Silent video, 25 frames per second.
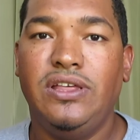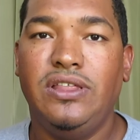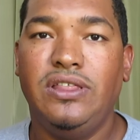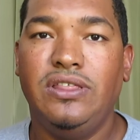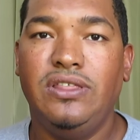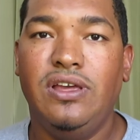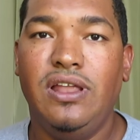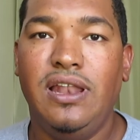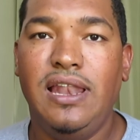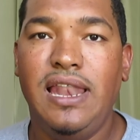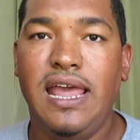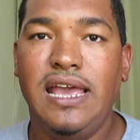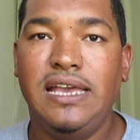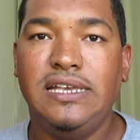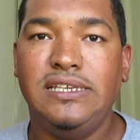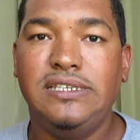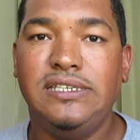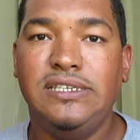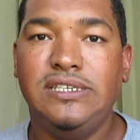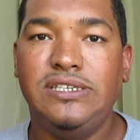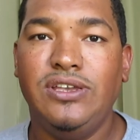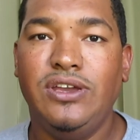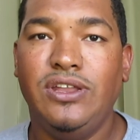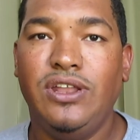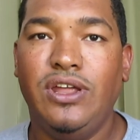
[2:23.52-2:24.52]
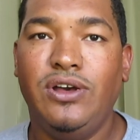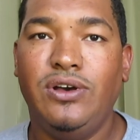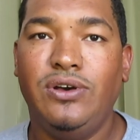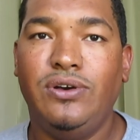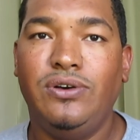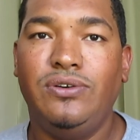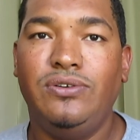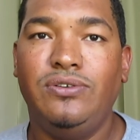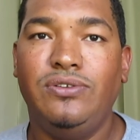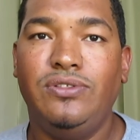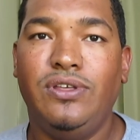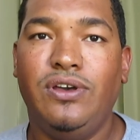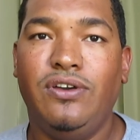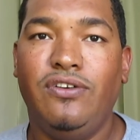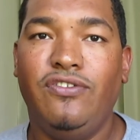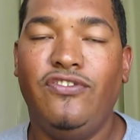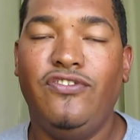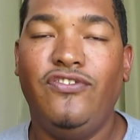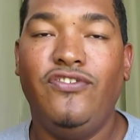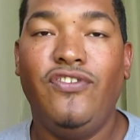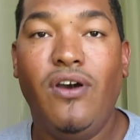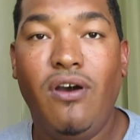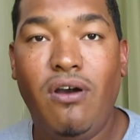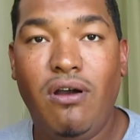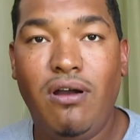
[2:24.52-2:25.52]
the less, you know, the
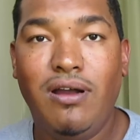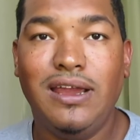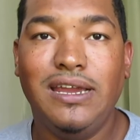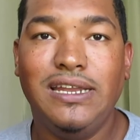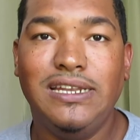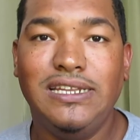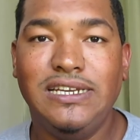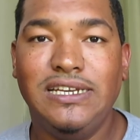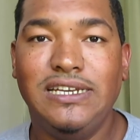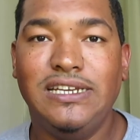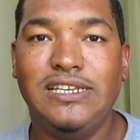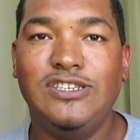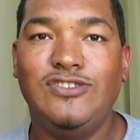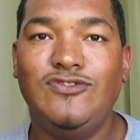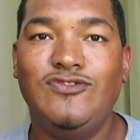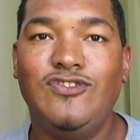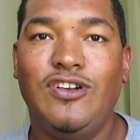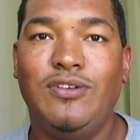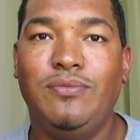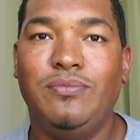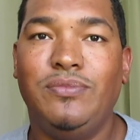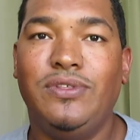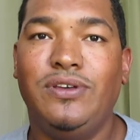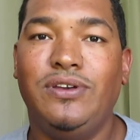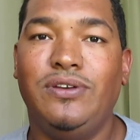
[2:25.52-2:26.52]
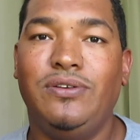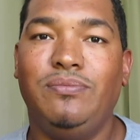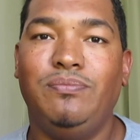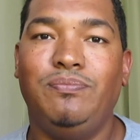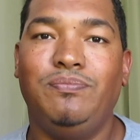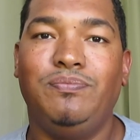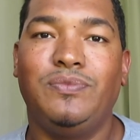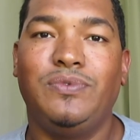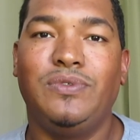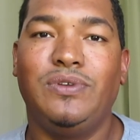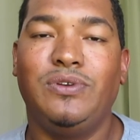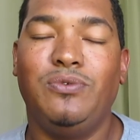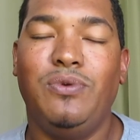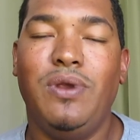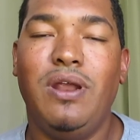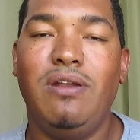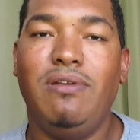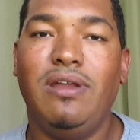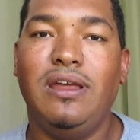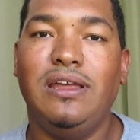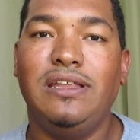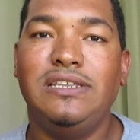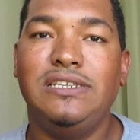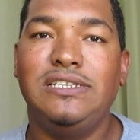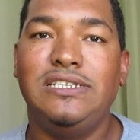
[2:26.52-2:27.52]
far it is from the
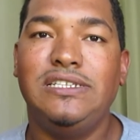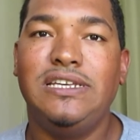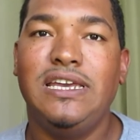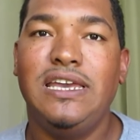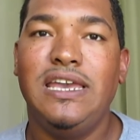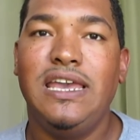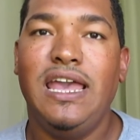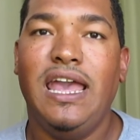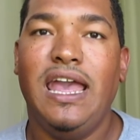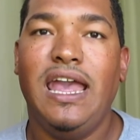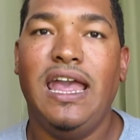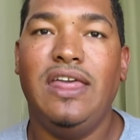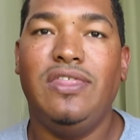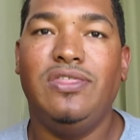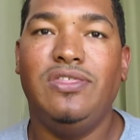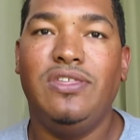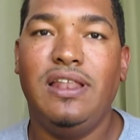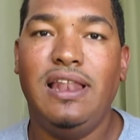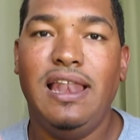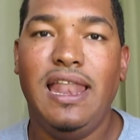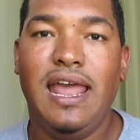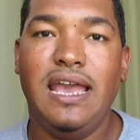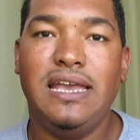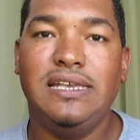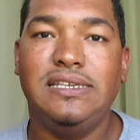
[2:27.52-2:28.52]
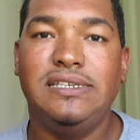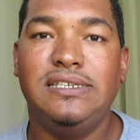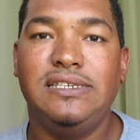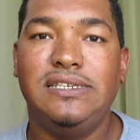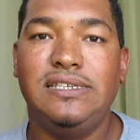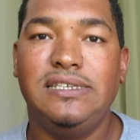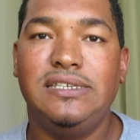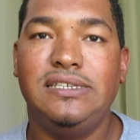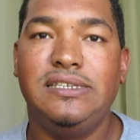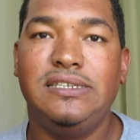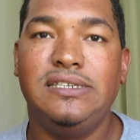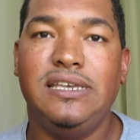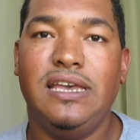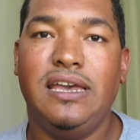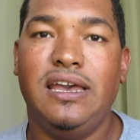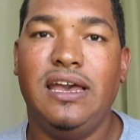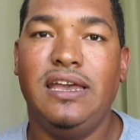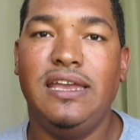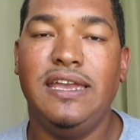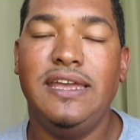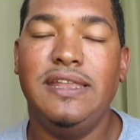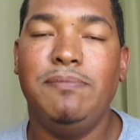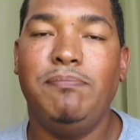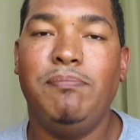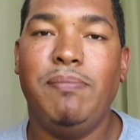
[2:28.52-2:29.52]
querent, and the less
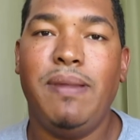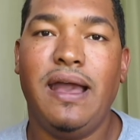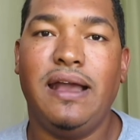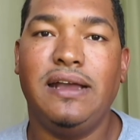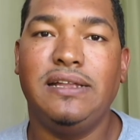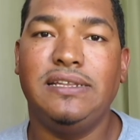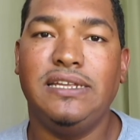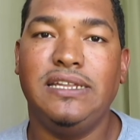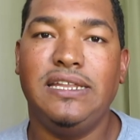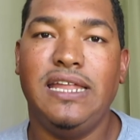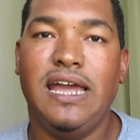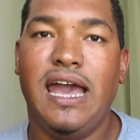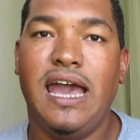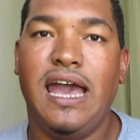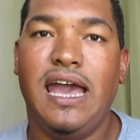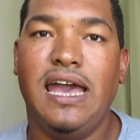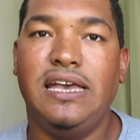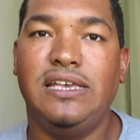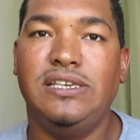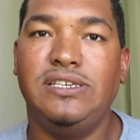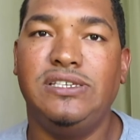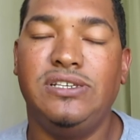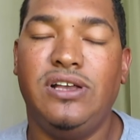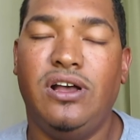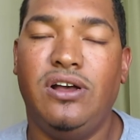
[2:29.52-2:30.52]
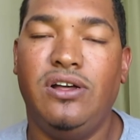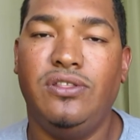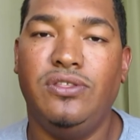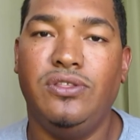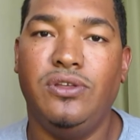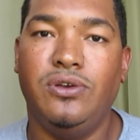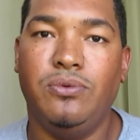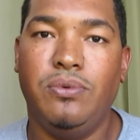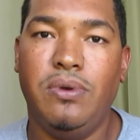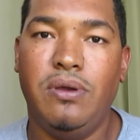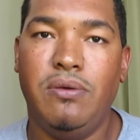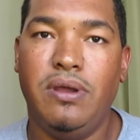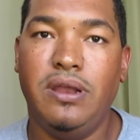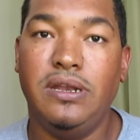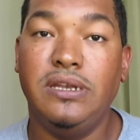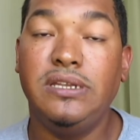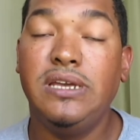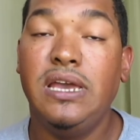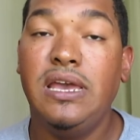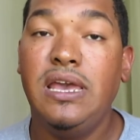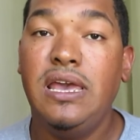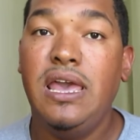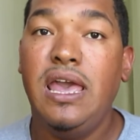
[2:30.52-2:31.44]
impact it has on the querent.